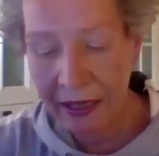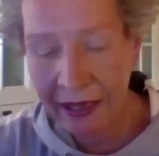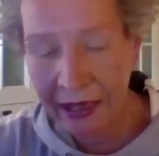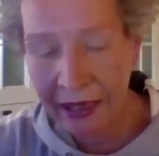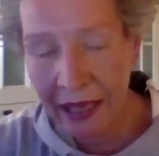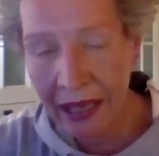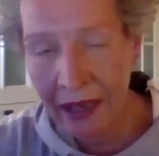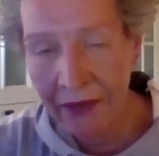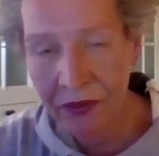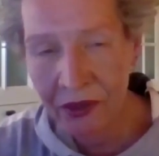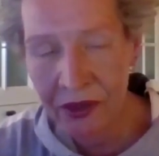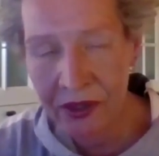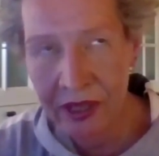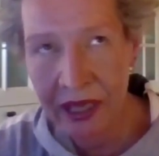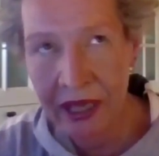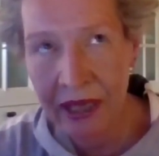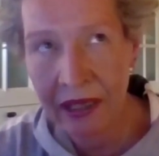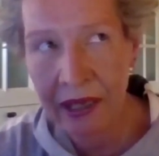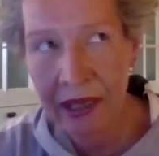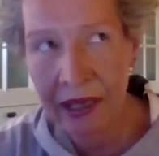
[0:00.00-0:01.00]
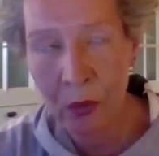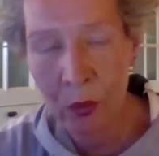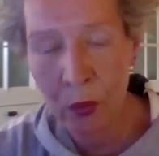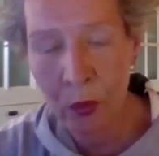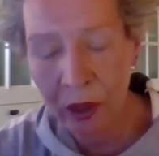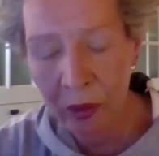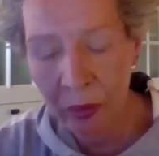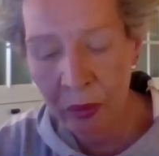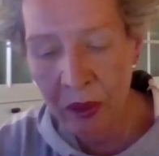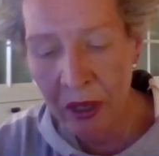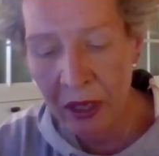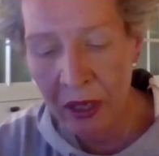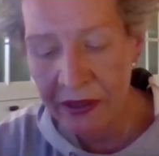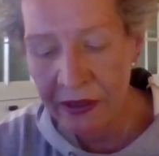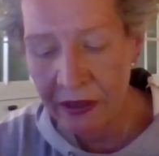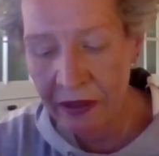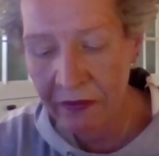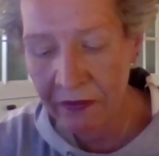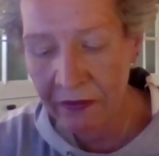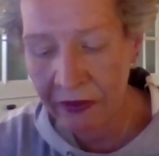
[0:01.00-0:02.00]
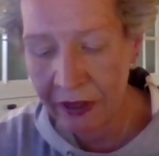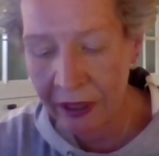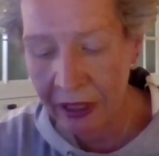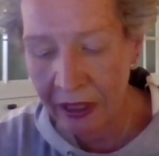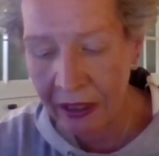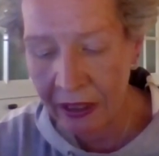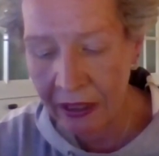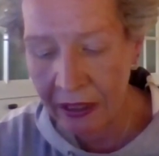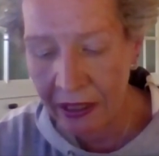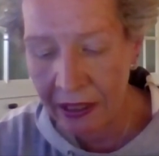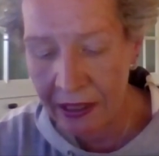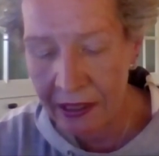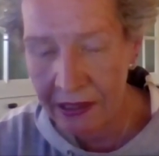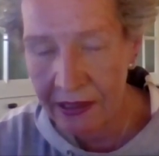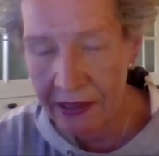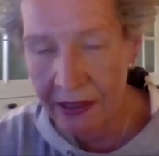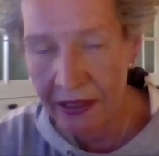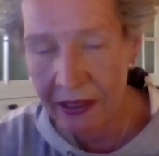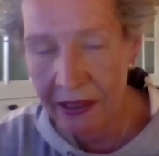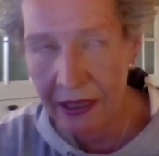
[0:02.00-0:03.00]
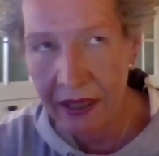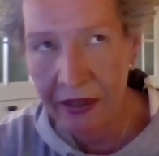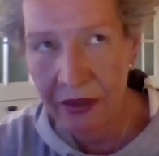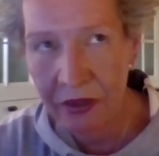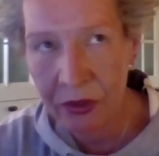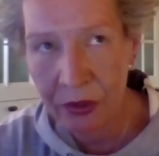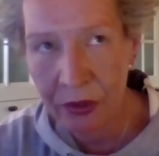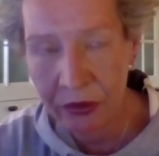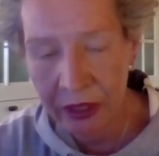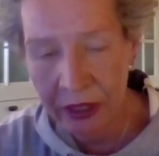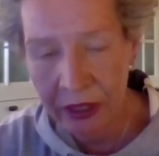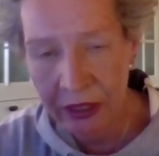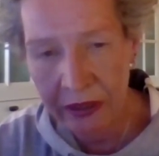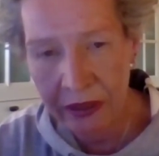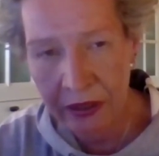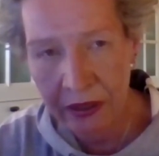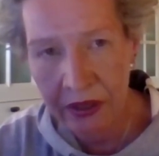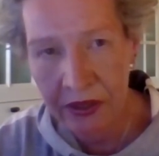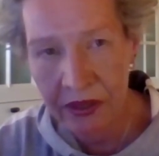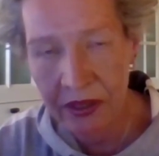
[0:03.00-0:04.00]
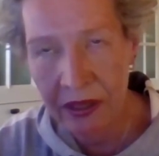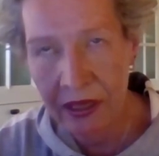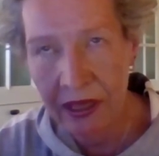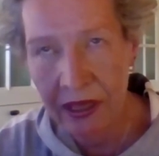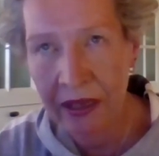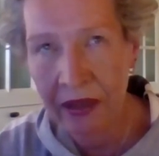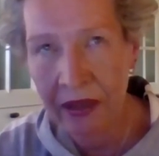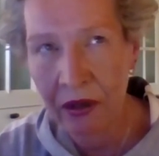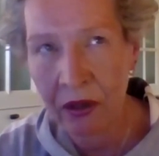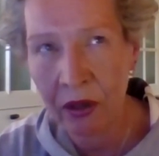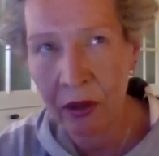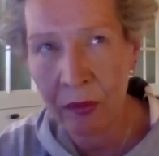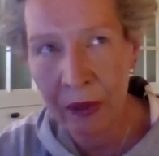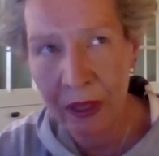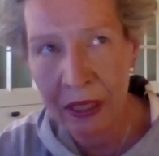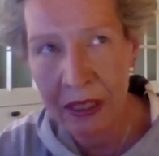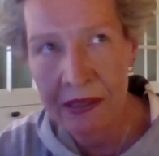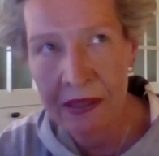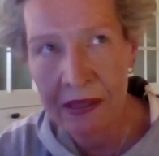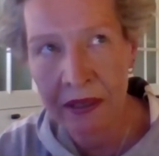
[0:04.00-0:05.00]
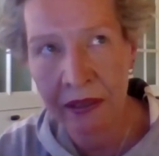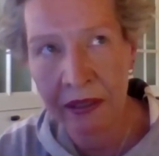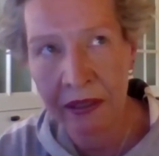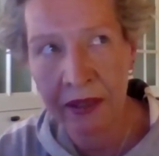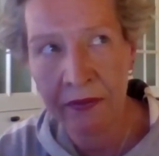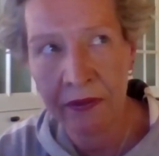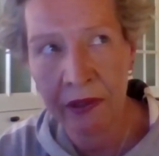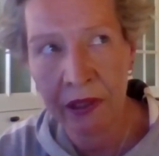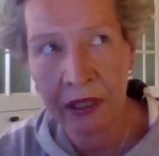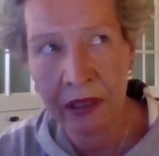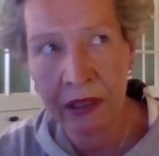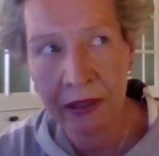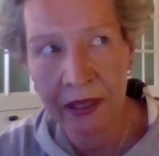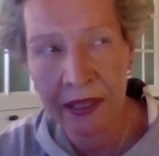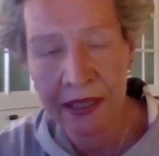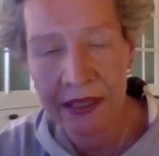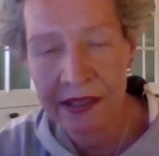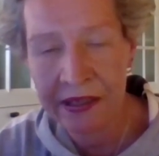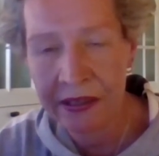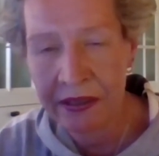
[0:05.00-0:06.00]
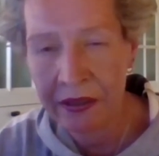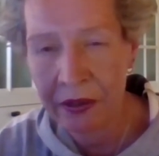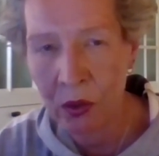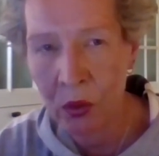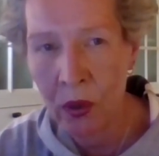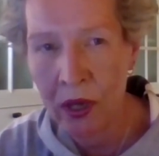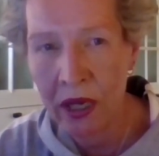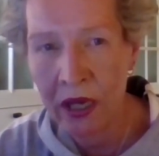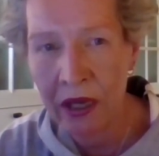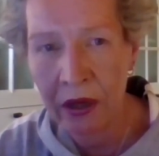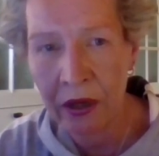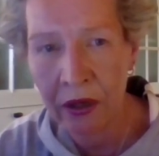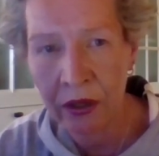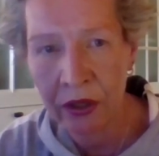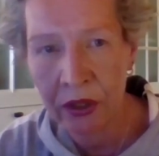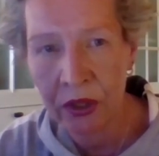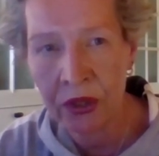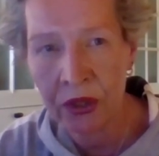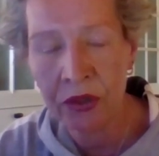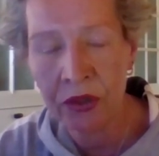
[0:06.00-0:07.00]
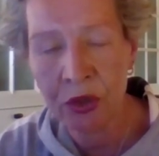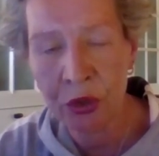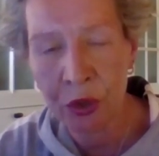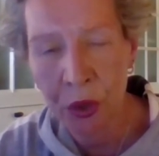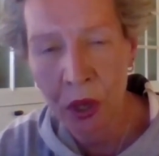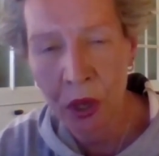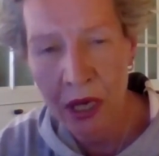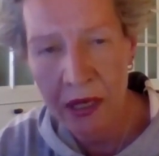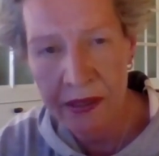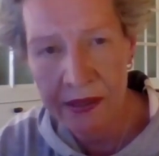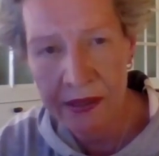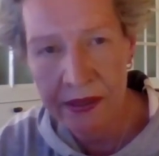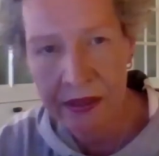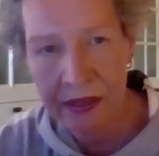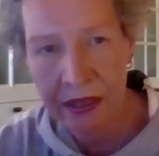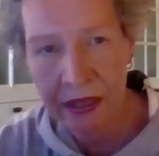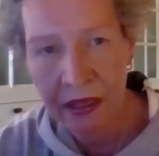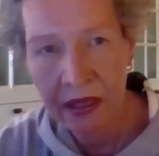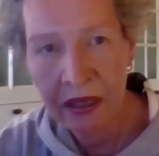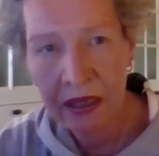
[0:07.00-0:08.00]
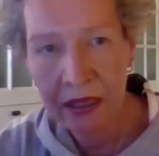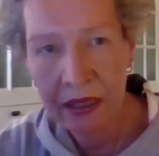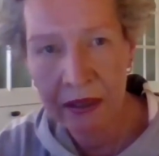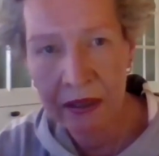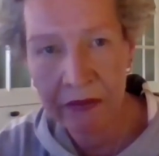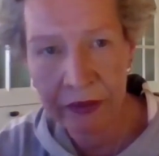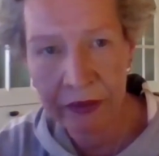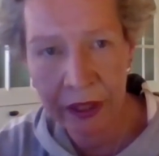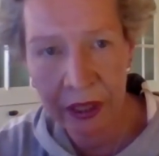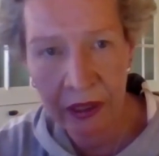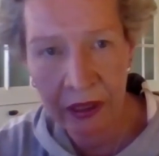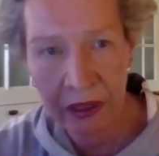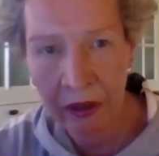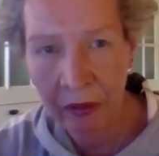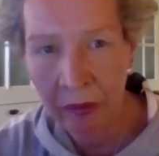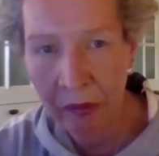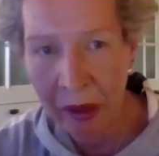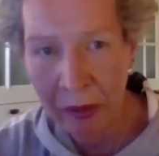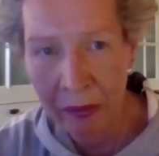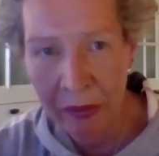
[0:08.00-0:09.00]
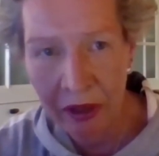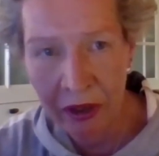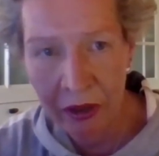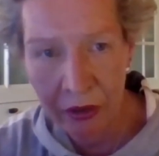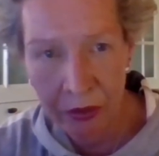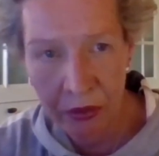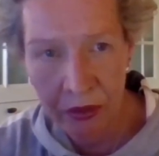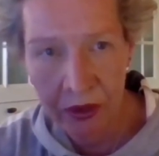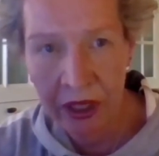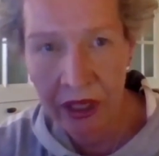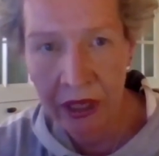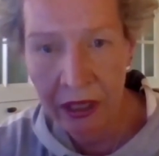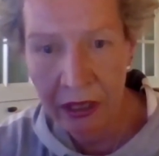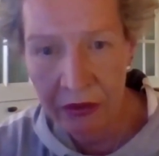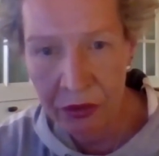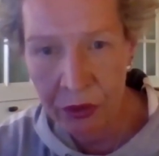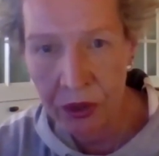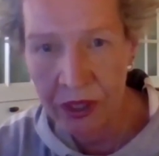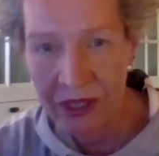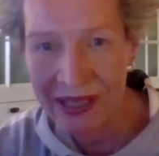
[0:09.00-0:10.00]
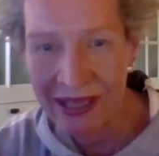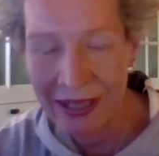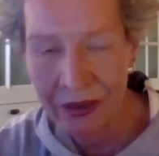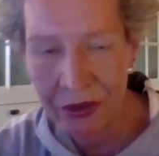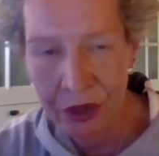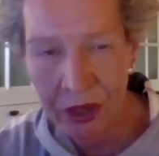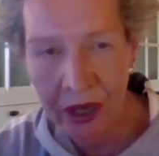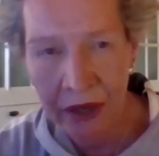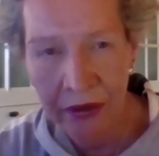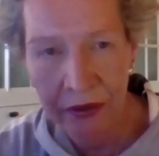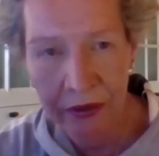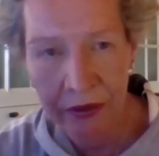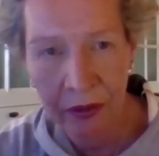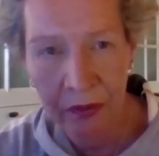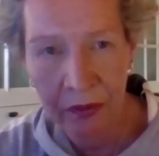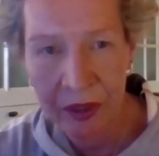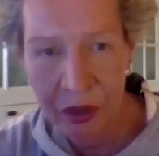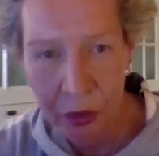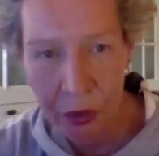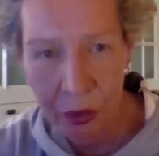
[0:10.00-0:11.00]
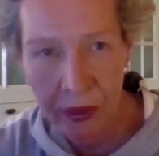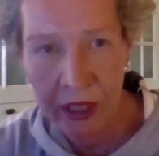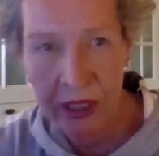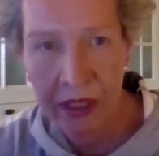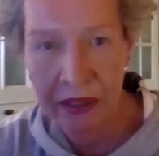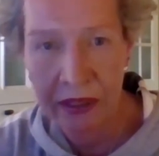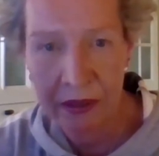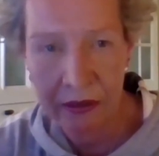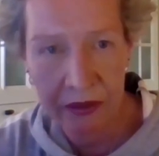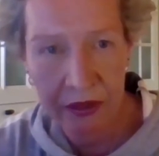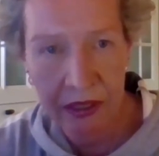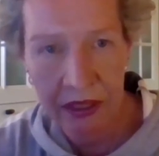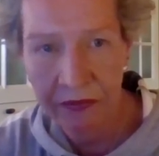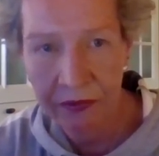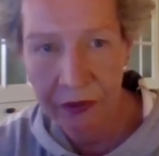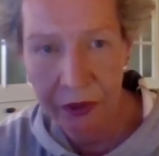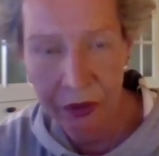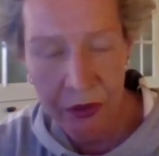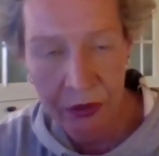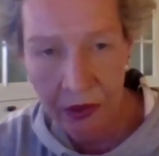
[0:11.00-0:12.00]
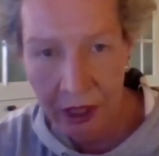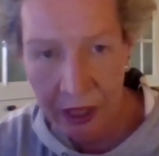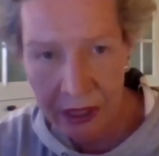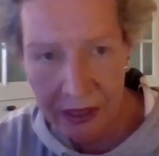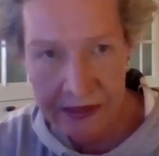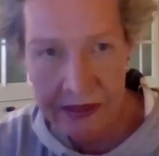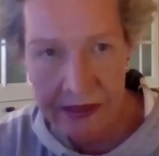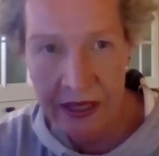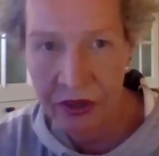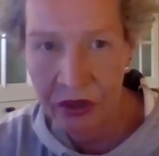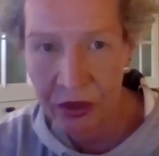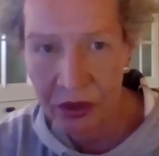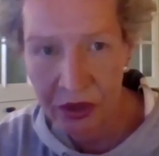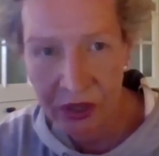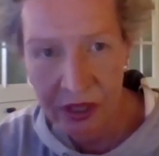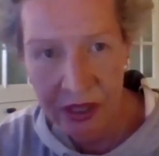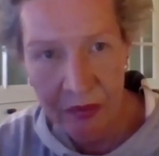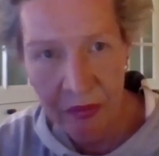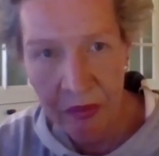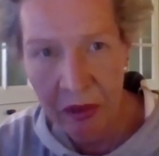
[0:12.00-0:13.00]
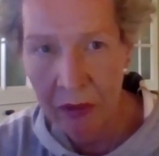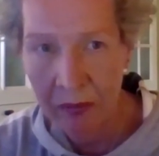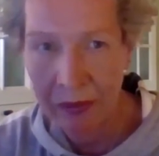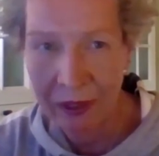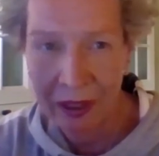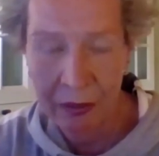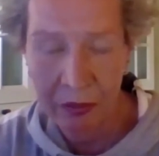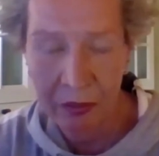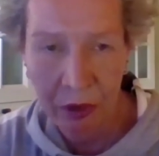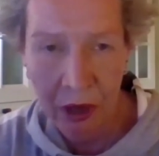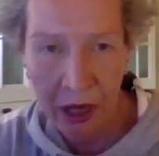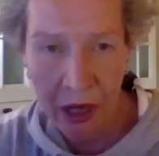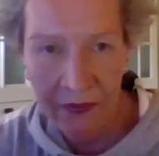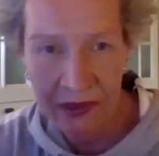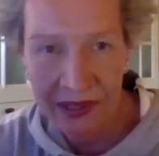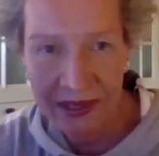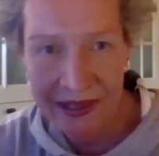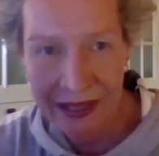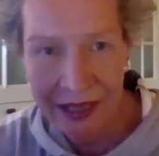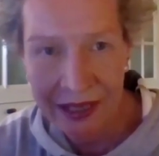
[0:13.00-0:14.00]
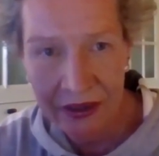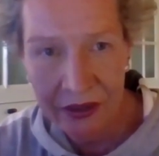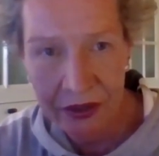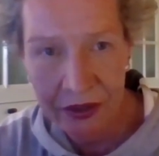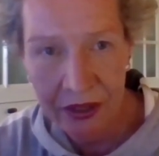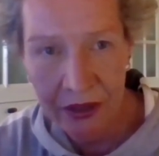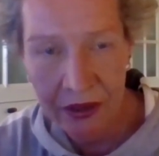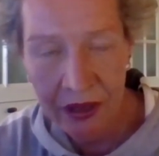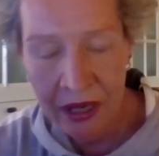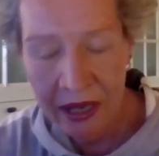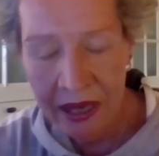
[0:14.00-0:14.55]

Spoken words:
I have to say, like, one positive thing is that I do think there's, like, on a basic level at least, quite a good trust in Finland and maybe our Nordic countries in general between different organizations and public and private sector.